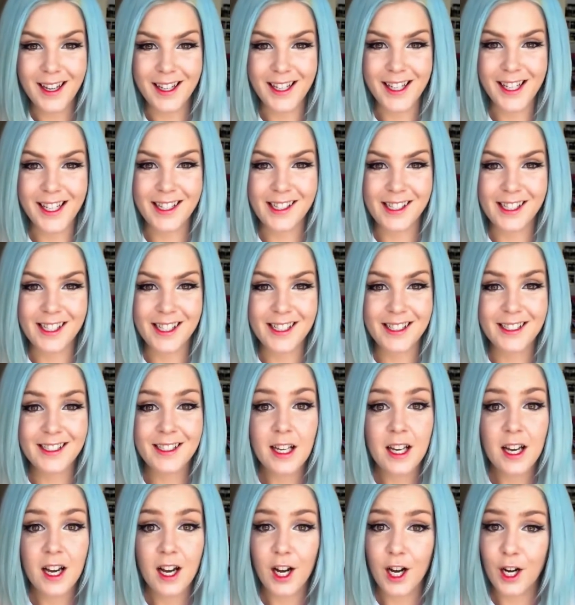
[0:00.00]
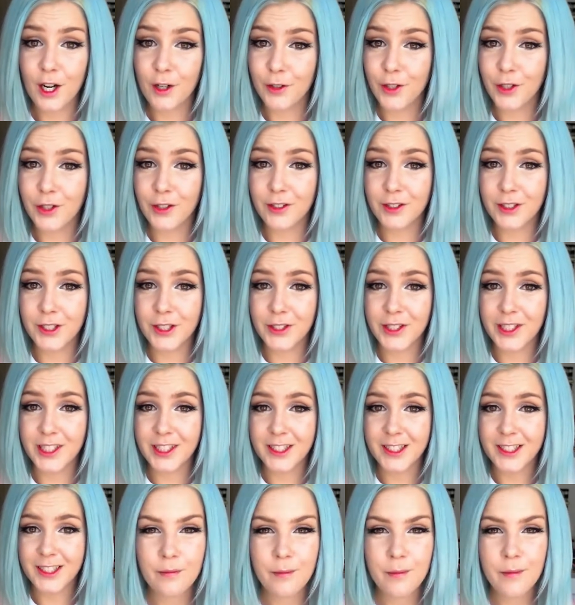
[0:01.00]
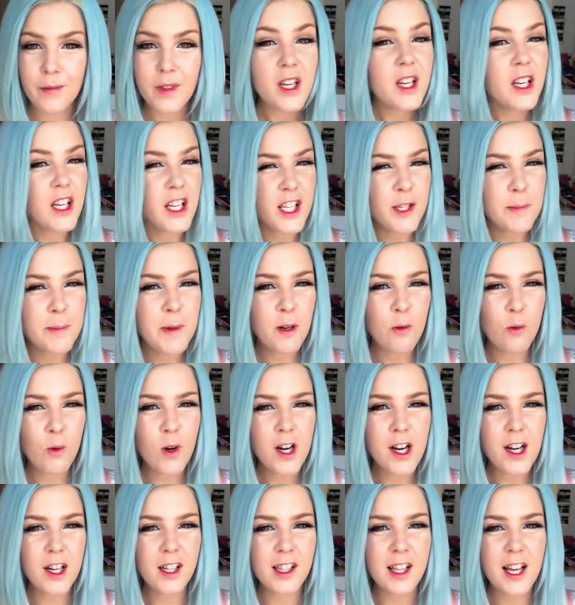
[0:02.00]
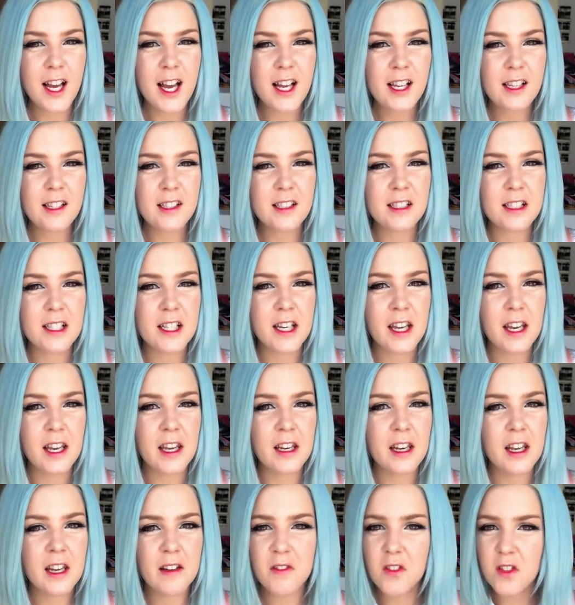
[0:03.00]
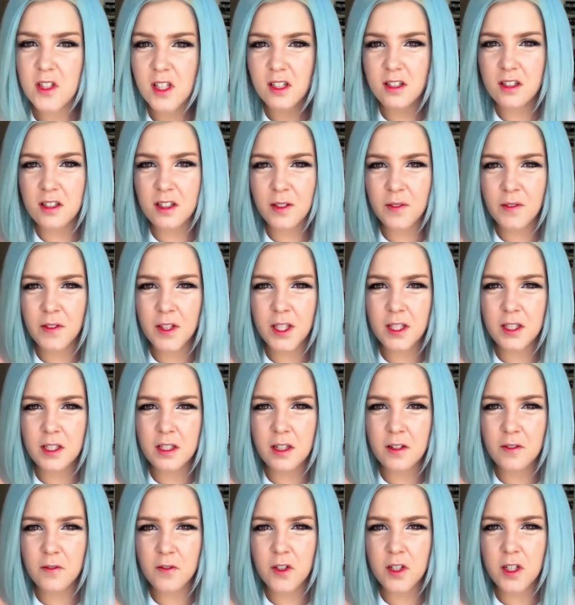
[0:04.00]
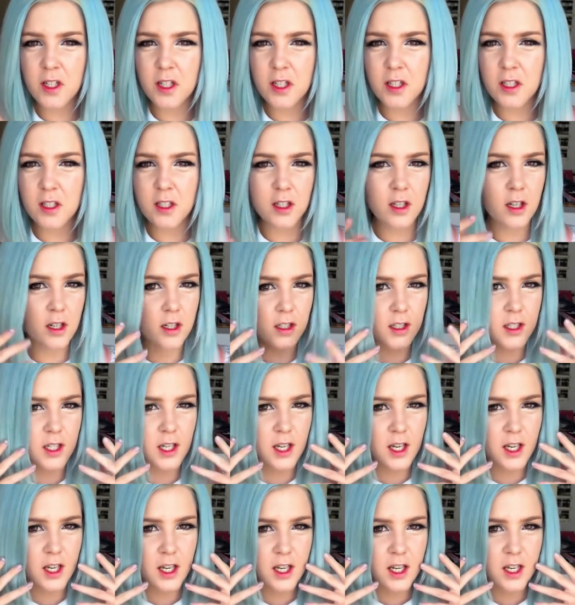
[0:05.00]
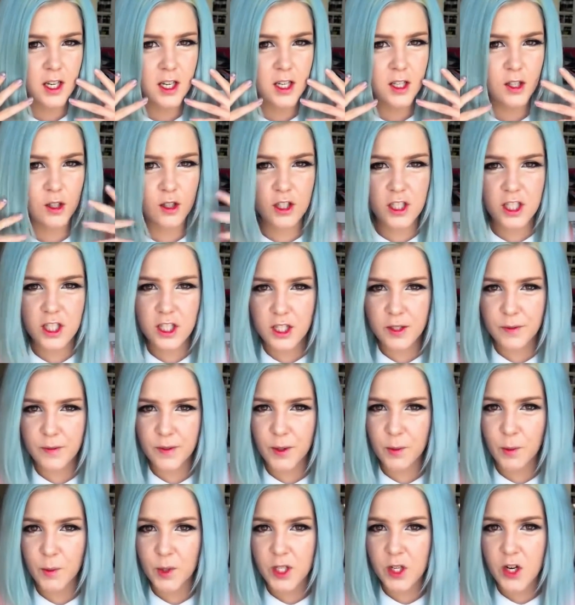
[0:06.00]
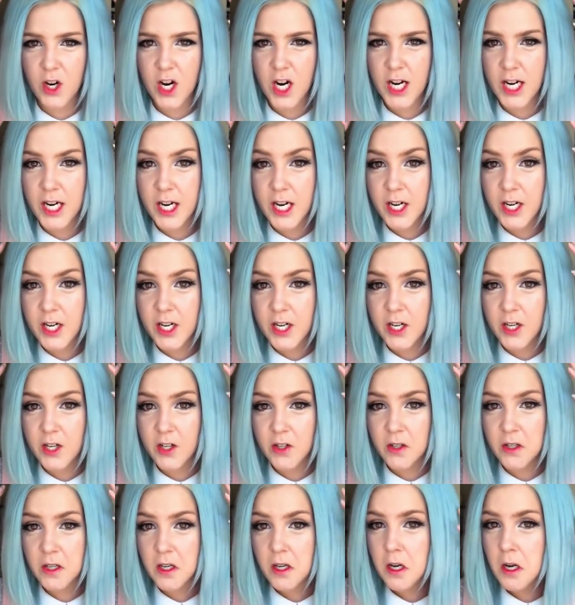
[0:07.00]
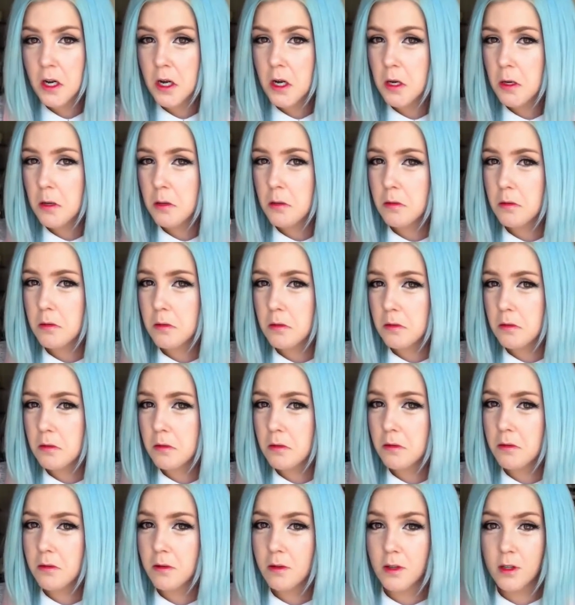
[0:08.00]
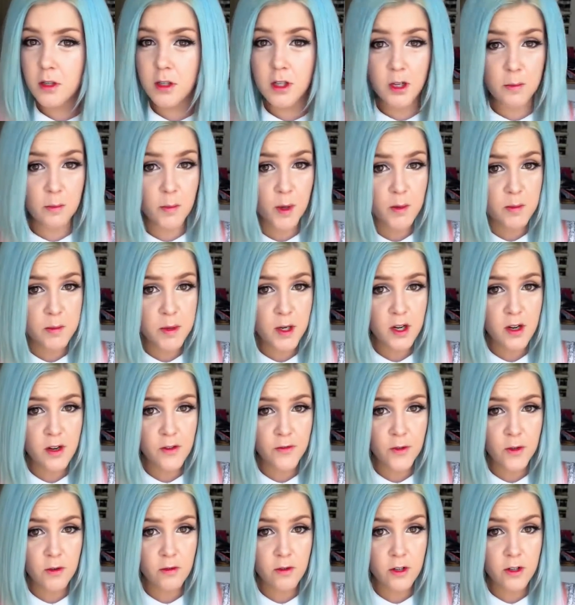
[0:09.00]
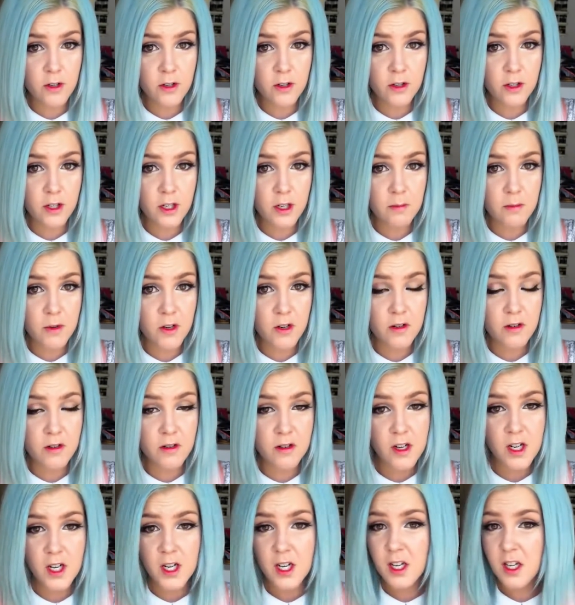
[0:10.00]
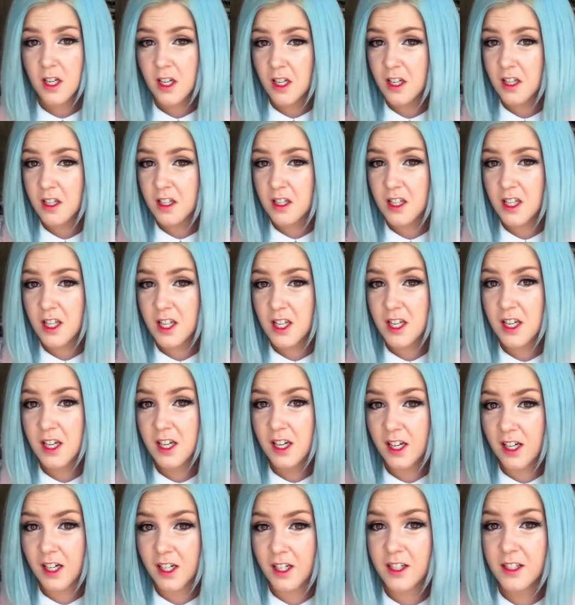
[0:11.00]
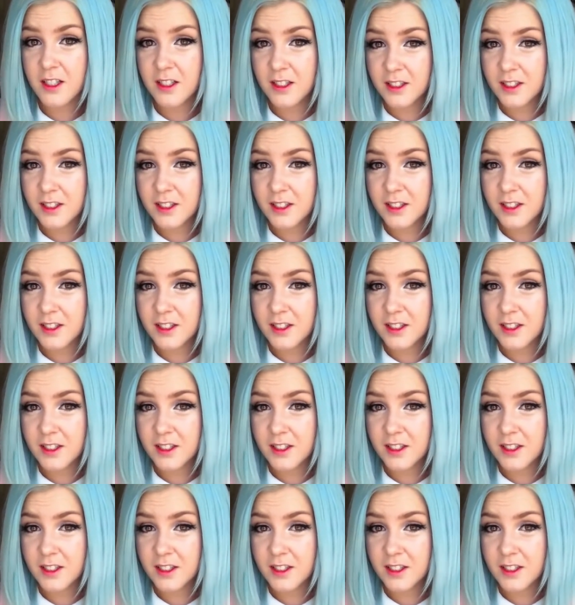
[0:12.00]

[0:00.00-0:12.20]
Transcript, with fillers: Hey guys, how y'all doing? It's been a while, hasn't it? Have you done something different? You got a tan, did something with your hair? Yeah, got my bath during the summer? Yeah.